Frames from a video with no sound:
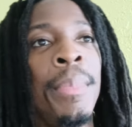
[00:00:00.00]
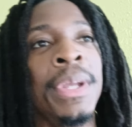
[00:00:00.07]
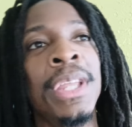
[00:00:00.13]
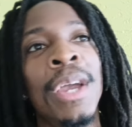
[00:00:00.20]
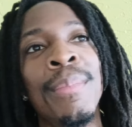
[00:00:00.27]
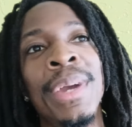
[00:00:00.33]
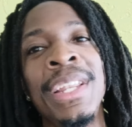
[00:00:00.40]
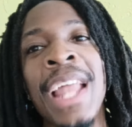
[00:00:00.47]
But
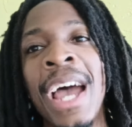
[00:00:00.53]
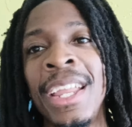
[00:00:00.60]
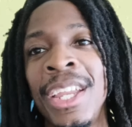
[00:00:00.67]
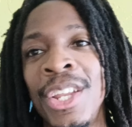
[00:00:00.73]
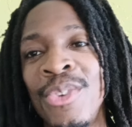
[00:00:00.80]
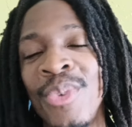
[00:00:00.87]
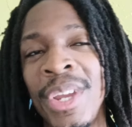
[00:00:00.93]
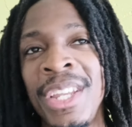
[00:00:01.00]
yeah, man,
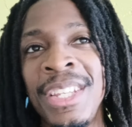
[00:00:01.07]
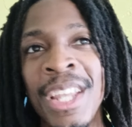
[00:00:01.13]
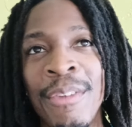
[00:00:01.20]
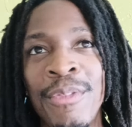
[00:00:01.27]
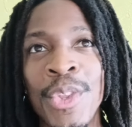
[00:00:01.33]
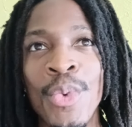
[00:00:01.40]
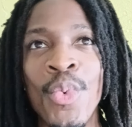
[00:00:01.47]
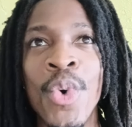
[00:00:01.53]
Naoya Inoue, he
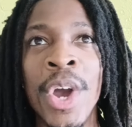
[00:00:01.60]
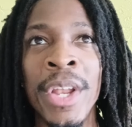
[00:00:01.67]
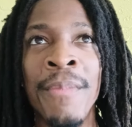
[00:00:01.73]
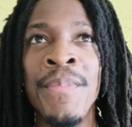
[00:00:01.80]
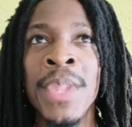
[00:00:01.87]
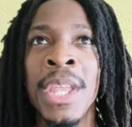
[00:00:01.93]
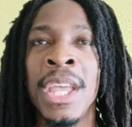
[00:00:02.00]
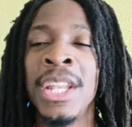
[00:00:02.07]
definitely
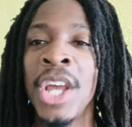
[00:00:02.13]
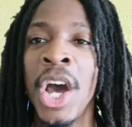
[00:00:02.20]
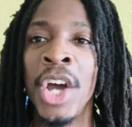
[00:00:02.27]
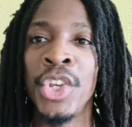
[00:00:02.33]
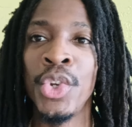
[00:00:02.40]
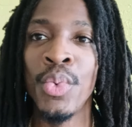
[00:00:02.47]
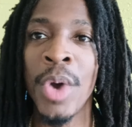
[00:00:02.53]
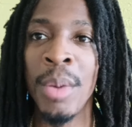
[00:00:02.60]
won in an
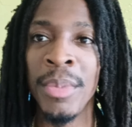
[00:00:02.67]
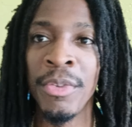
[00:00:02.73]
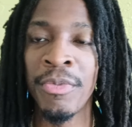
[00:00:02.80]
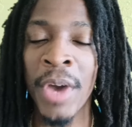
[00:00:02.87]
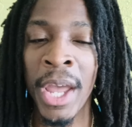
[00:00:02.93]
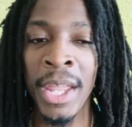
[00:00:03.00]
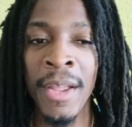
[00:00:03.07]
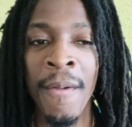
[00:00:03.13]
underwhelming
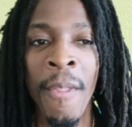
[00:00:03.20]
fight.